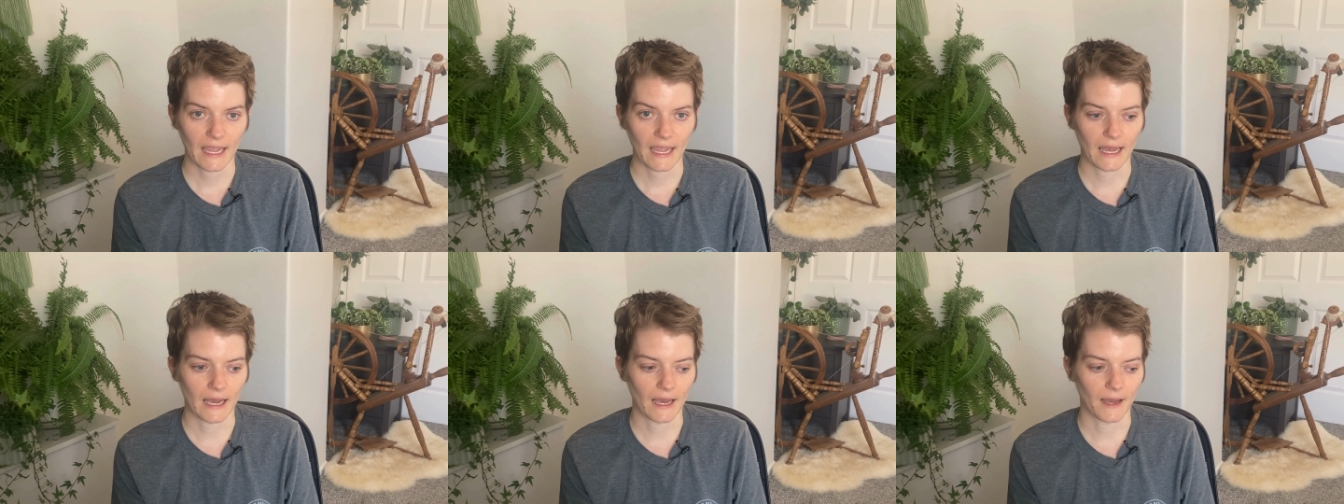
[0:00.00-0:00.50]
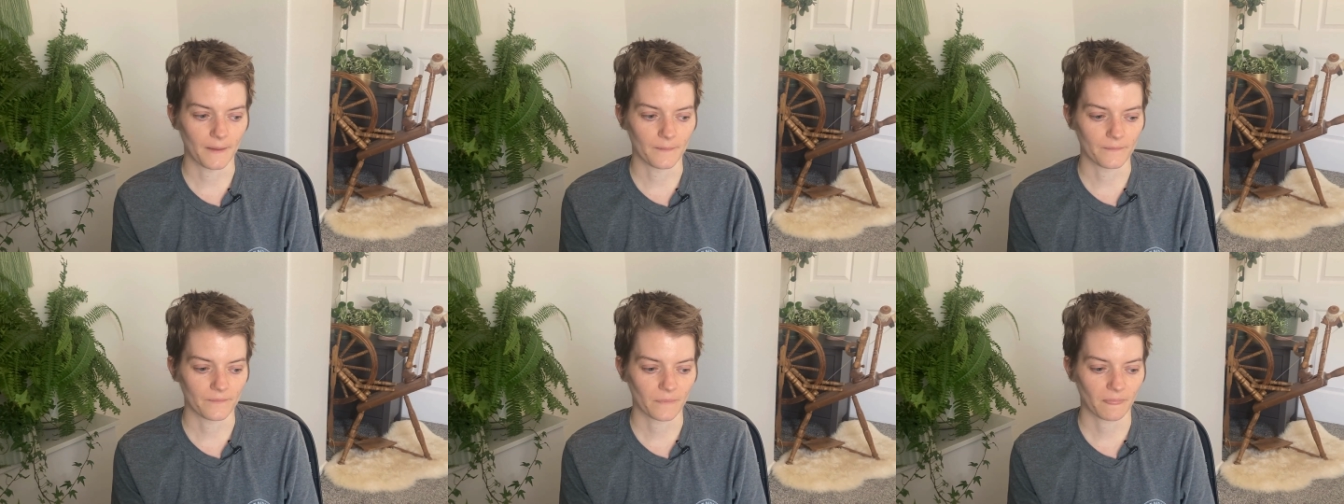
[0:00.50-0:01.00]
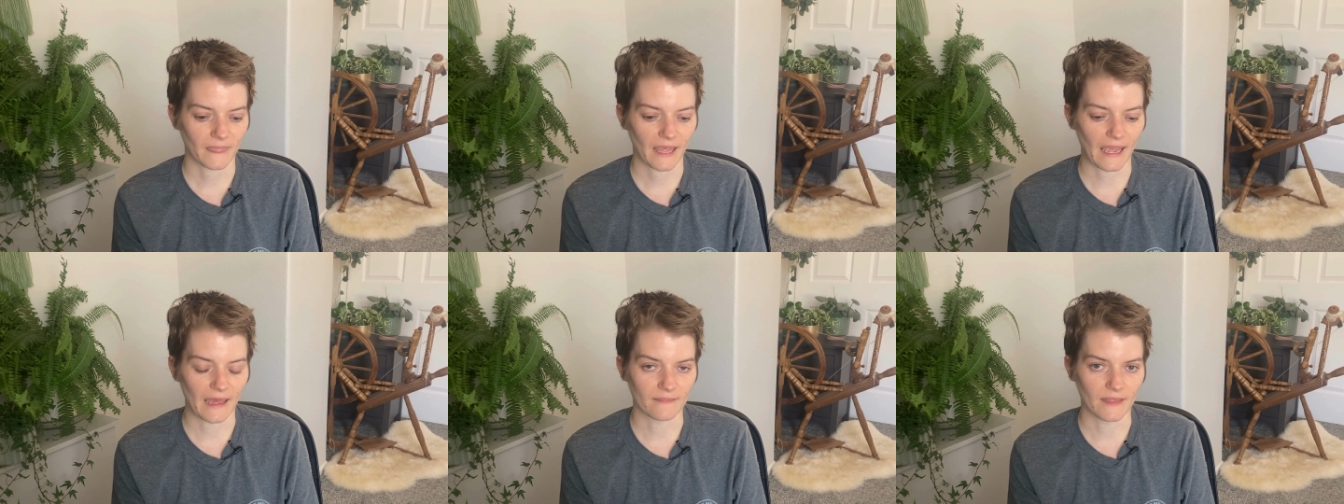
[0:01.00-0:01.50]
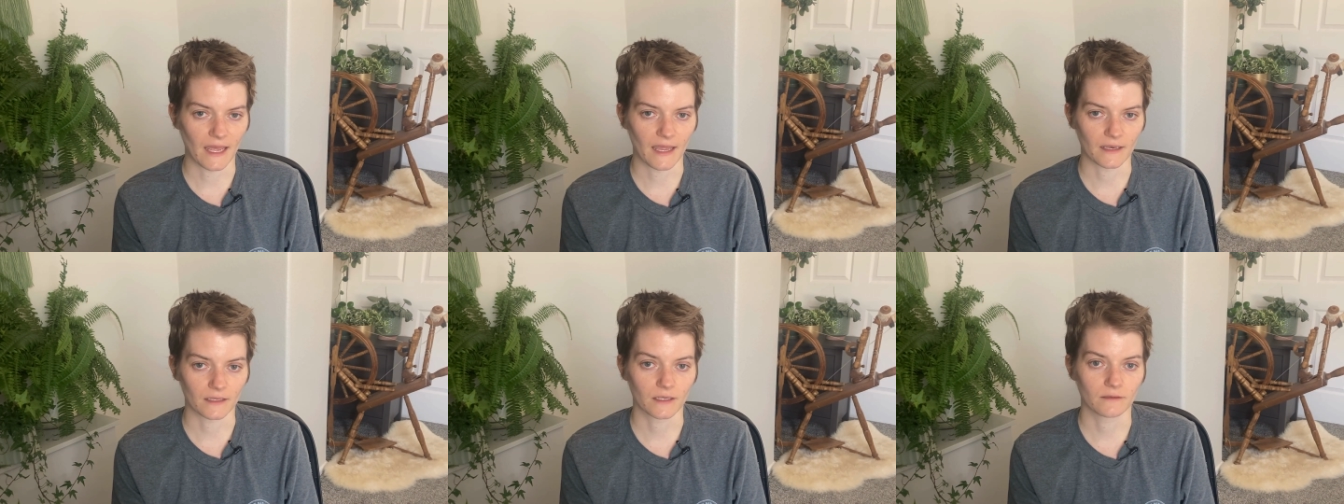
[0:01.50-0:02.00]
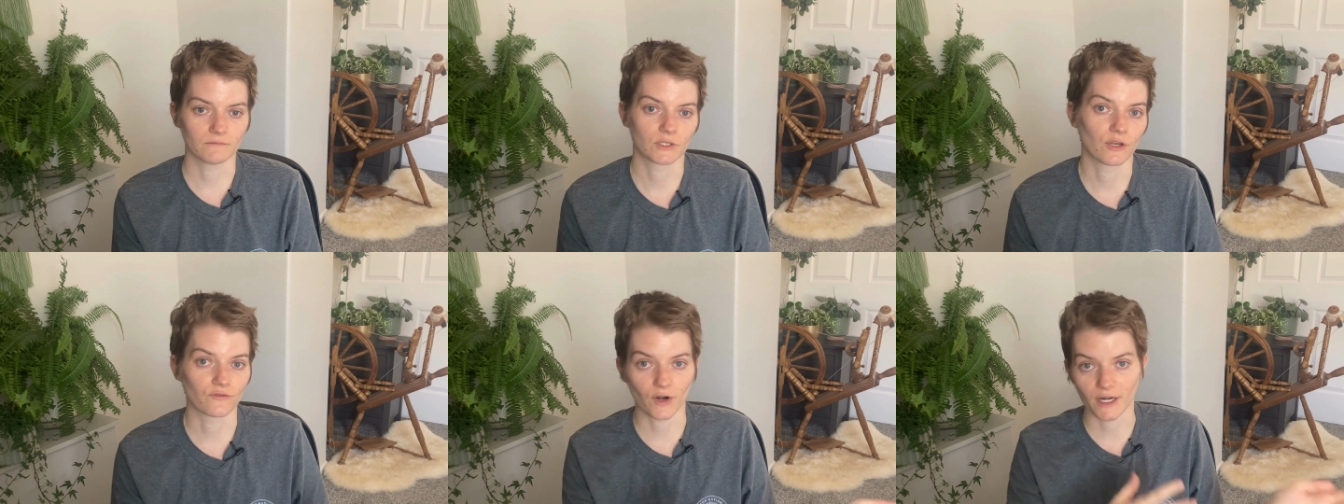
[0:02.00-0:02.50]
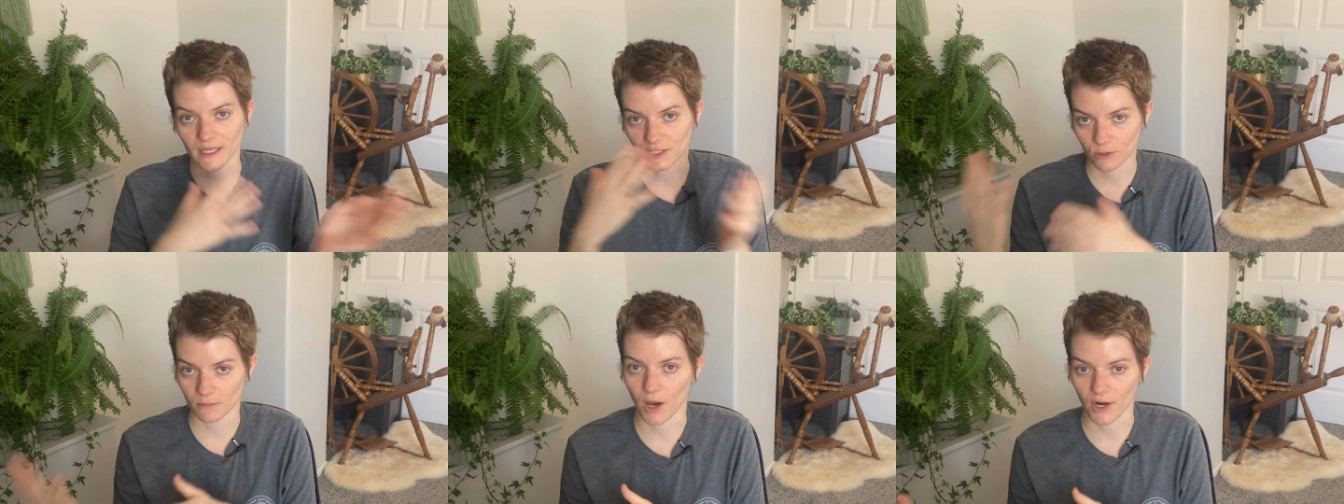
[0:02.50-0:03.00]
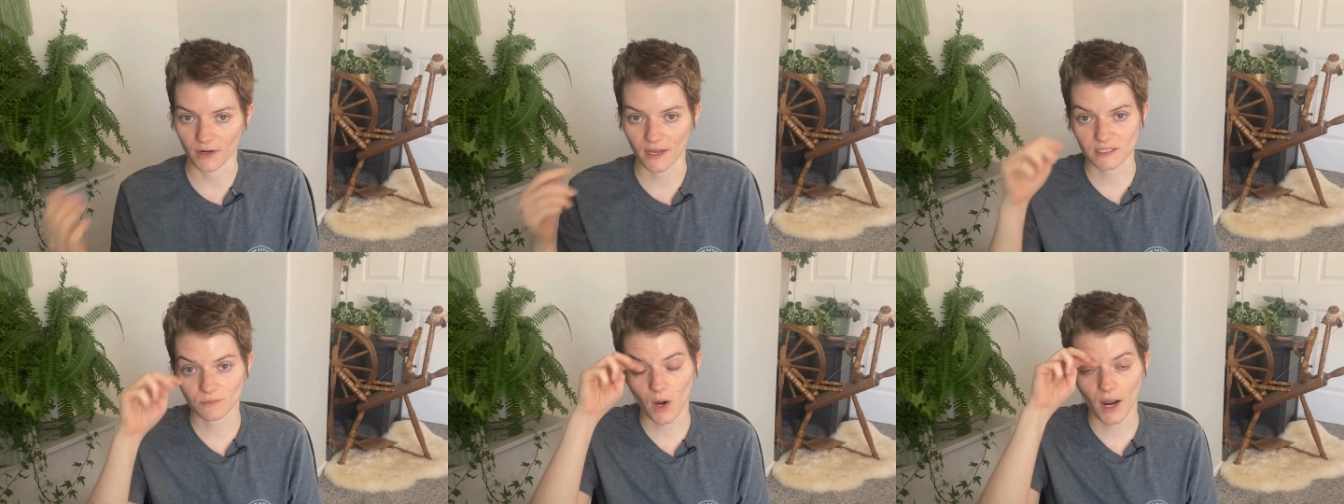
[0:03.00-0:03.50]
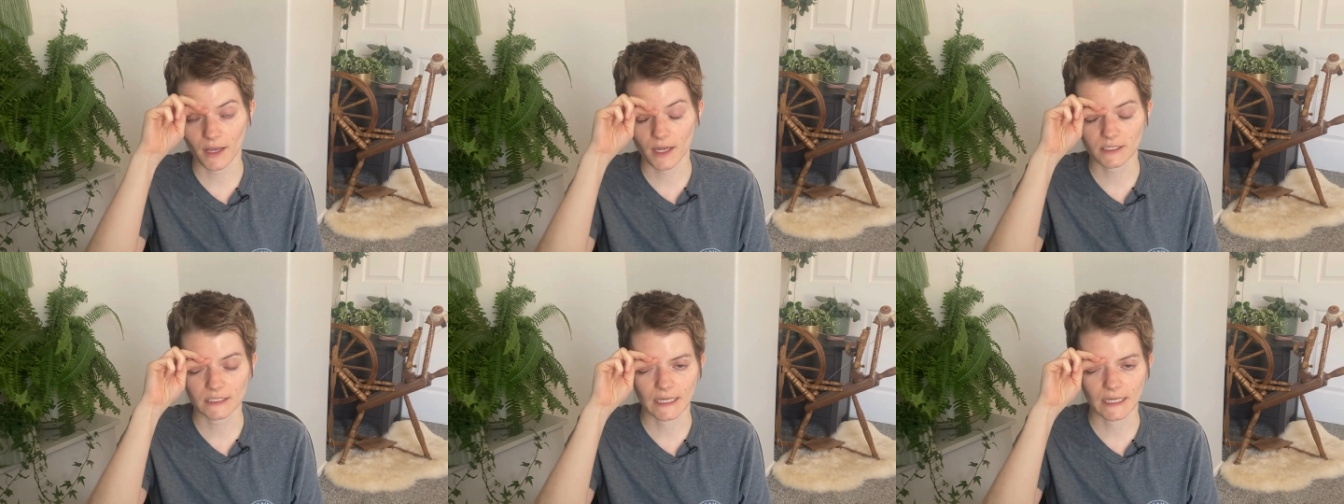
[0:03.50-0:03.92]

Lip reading: and then converting it to a modernized product.